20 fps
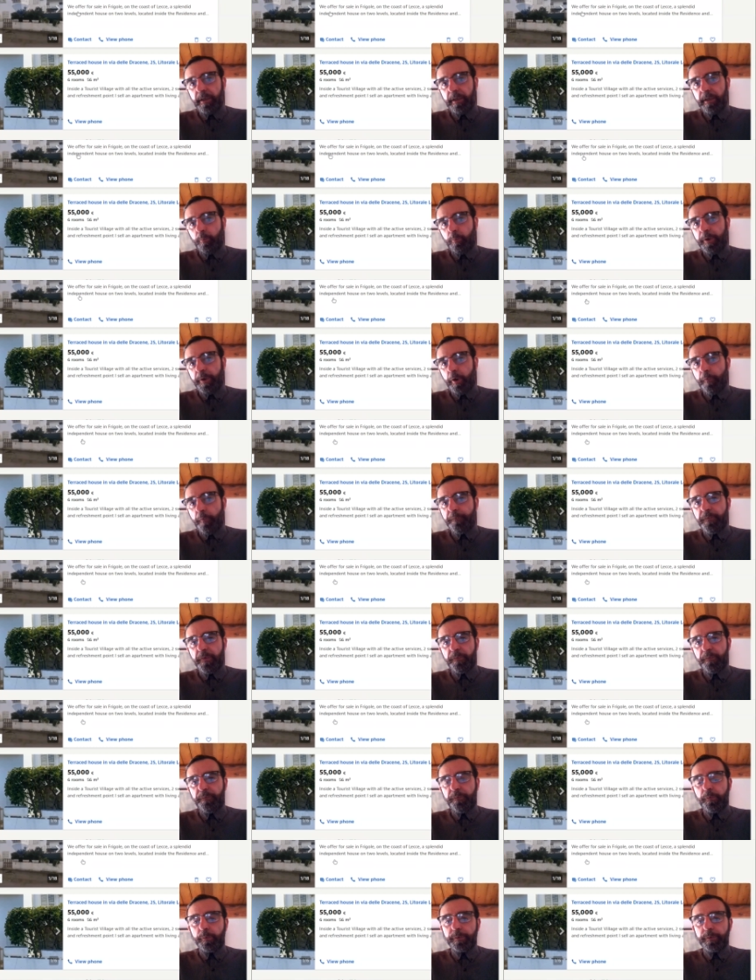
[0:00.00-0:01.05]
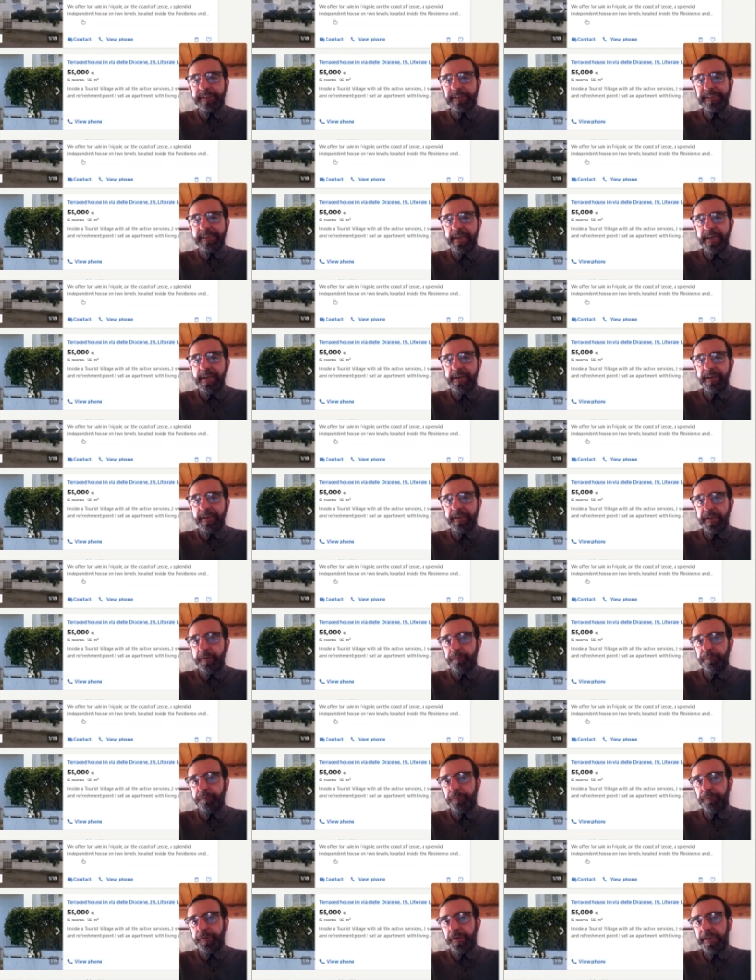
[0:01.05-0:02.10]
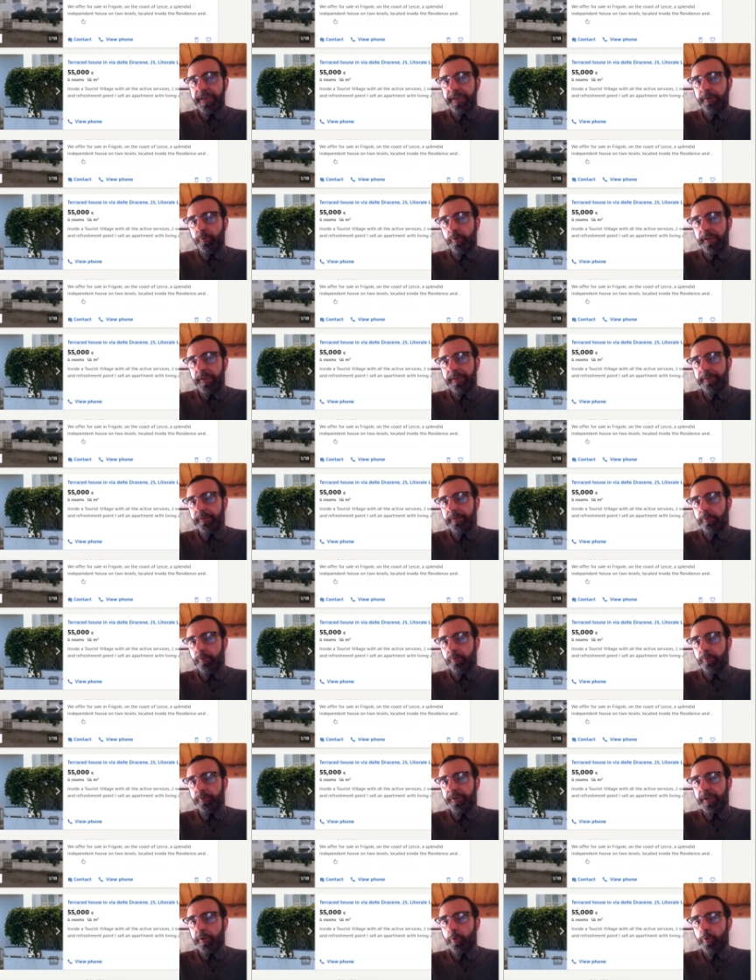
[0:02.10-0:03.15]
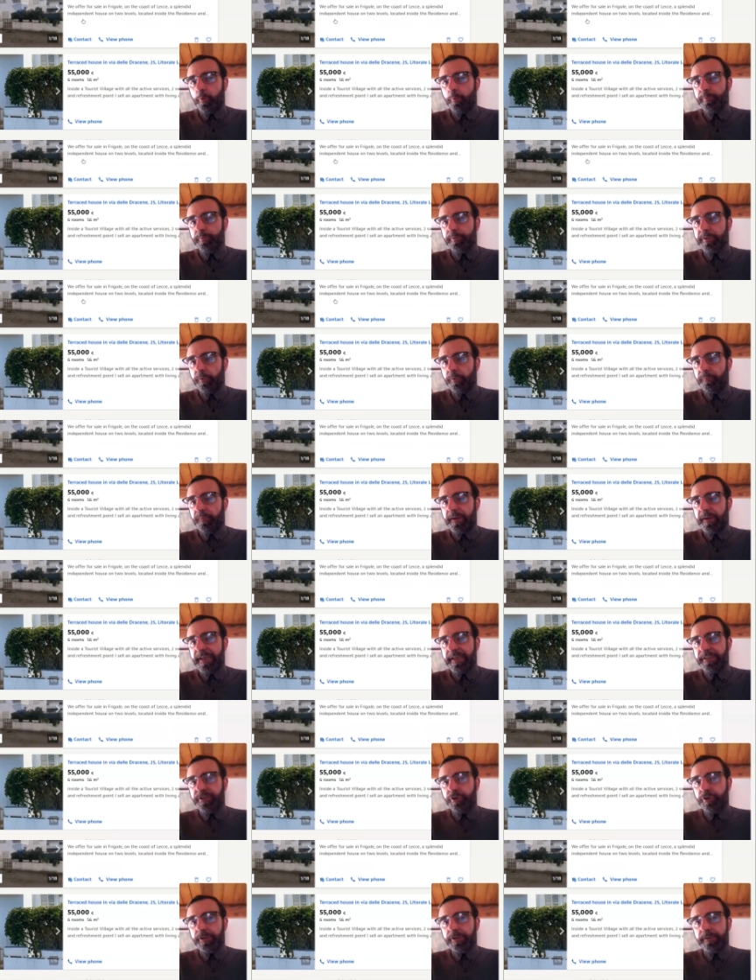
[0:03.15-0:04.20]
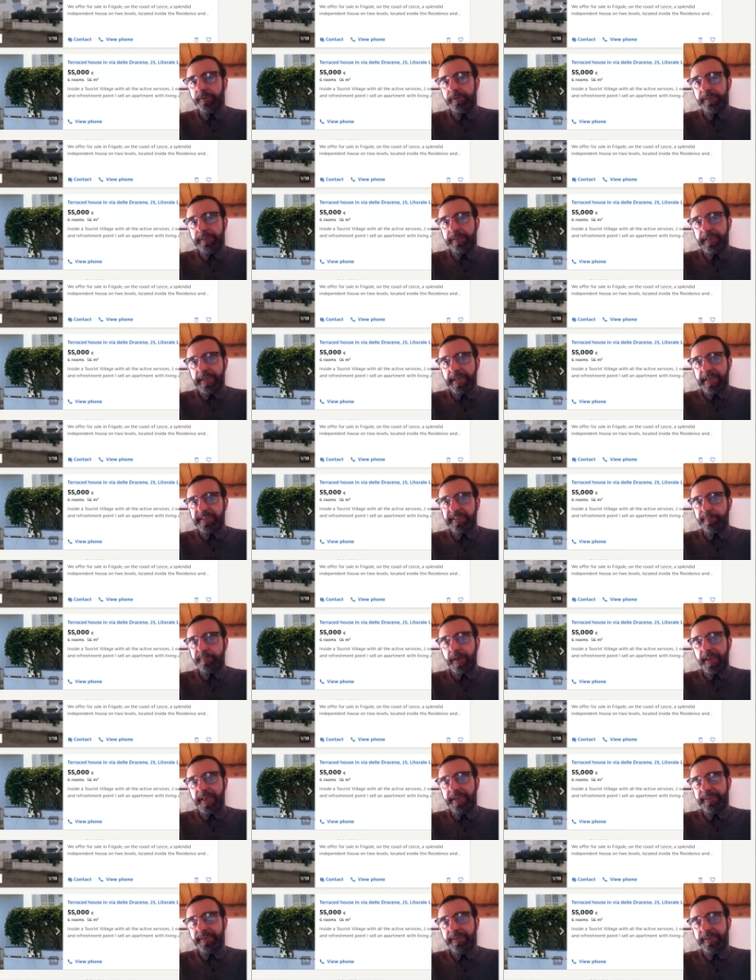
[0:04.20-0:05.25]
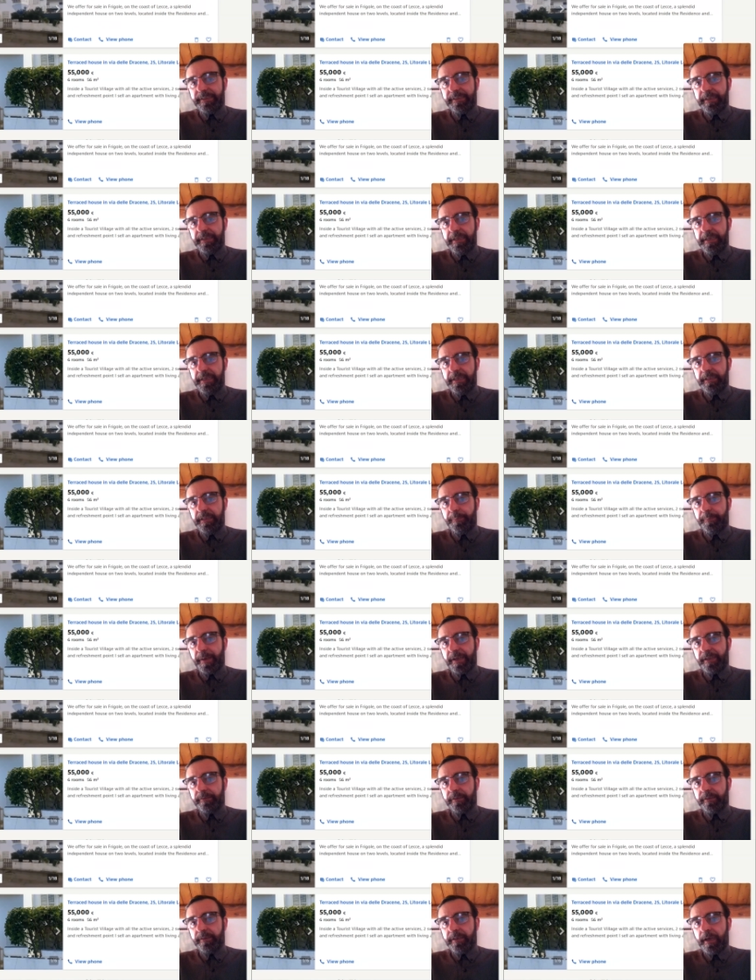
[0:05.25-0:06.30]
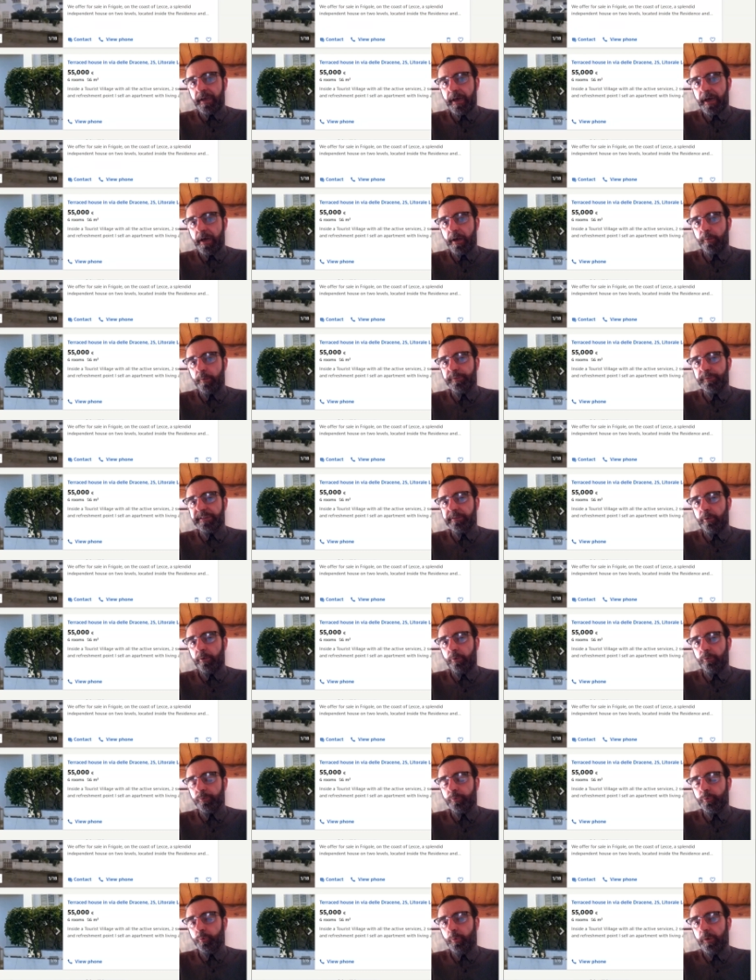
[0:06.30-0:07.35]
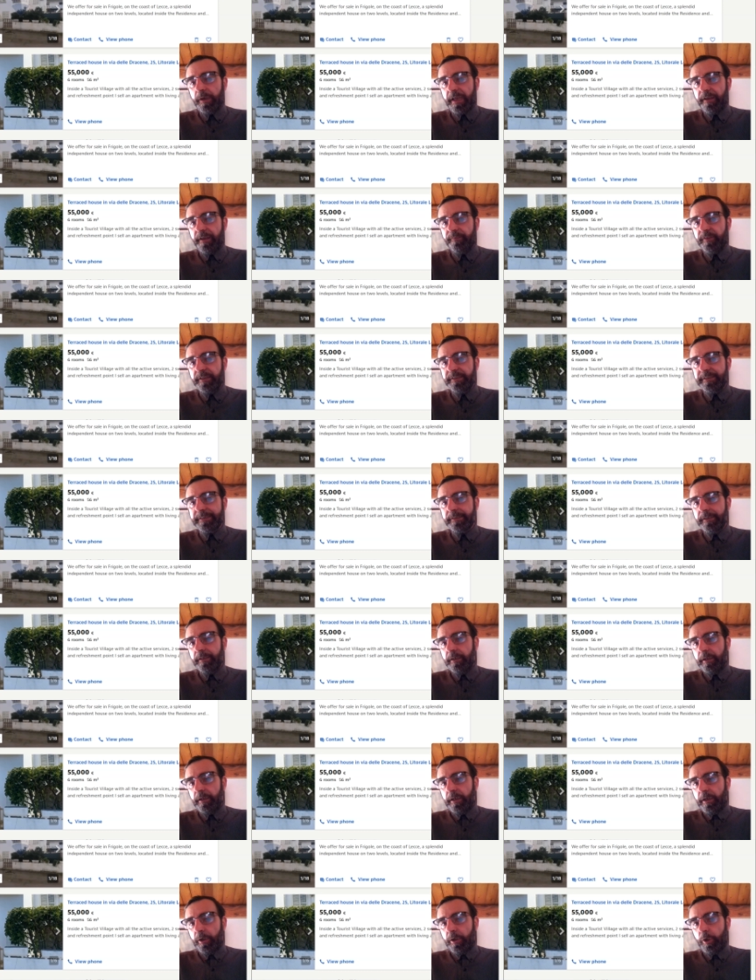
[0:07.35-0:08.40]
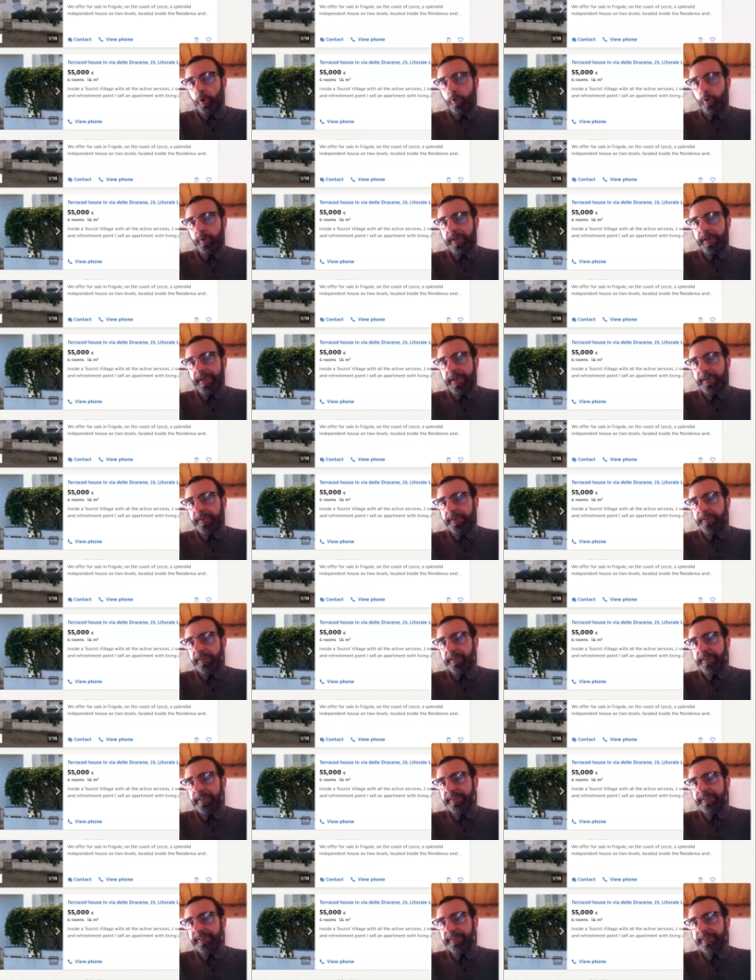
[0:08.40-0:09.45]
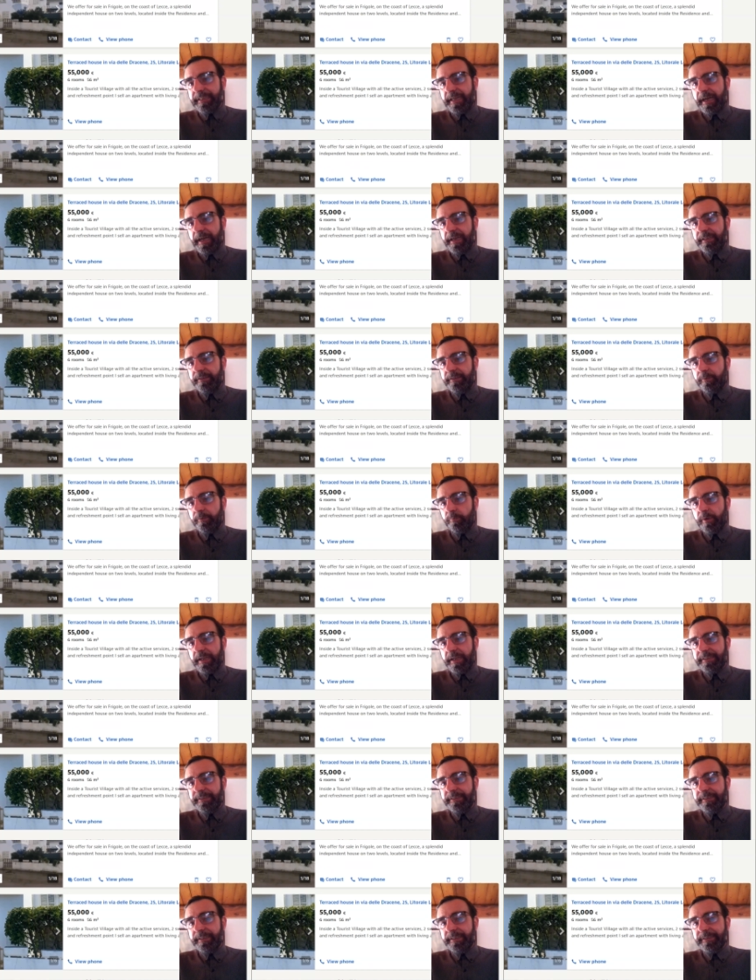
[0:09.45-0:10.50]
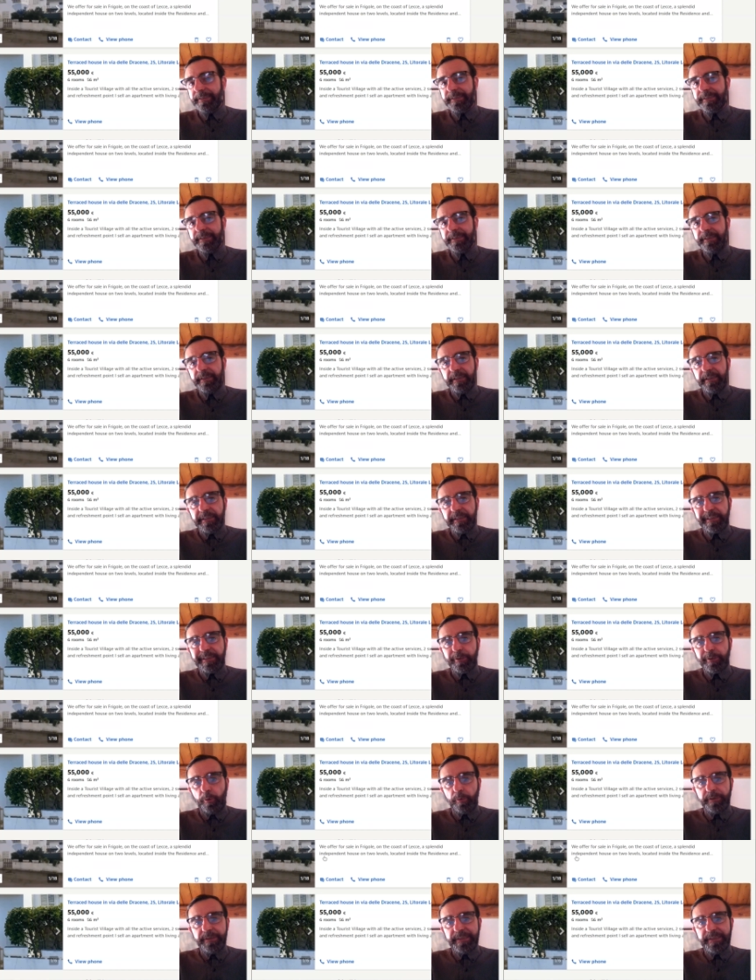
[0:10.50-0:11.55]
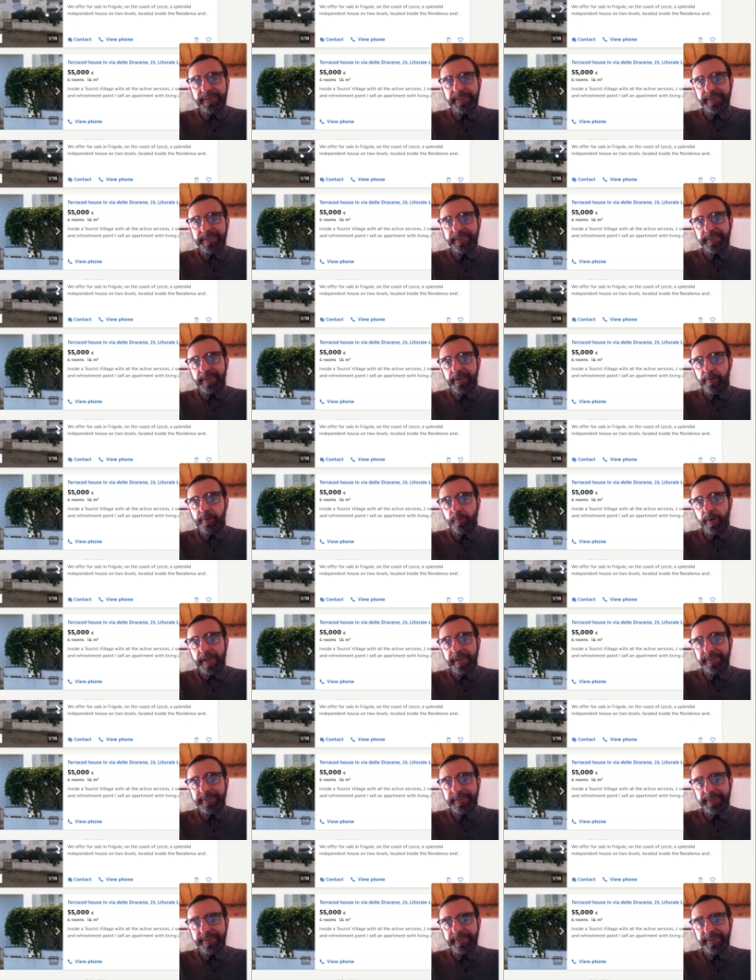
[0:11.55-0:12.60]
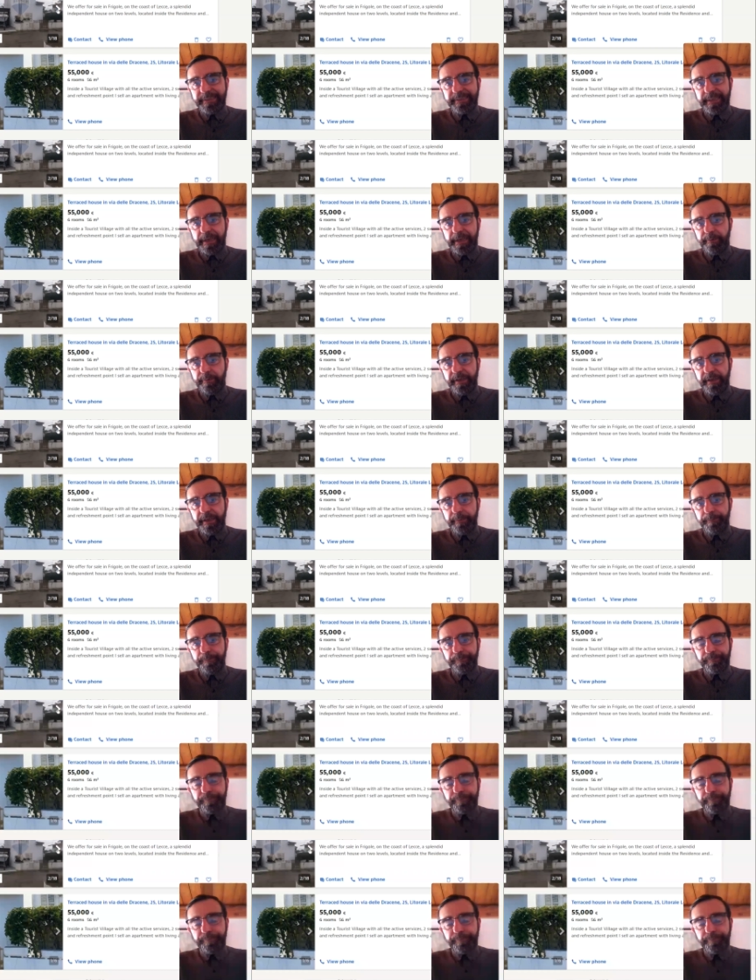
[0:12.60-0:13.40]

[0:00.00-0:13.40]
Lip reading: We offer for sale in Frigole on the coast of Lecce, a splendid independent house on two levels located inside the residence. So this is in a residence area.